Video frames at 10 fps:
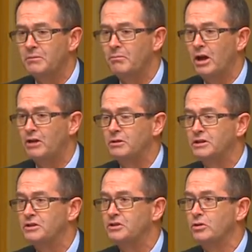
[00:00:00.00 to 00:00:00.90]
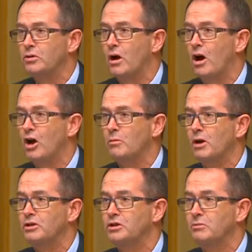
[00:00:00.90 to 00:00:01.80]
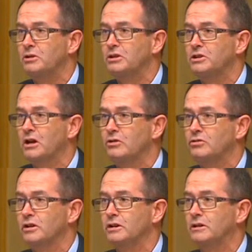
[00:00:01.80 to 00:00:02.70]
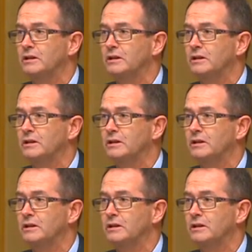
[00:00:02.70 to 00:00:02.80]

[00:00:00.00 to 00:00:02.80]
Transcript: impediments to home ownership in this country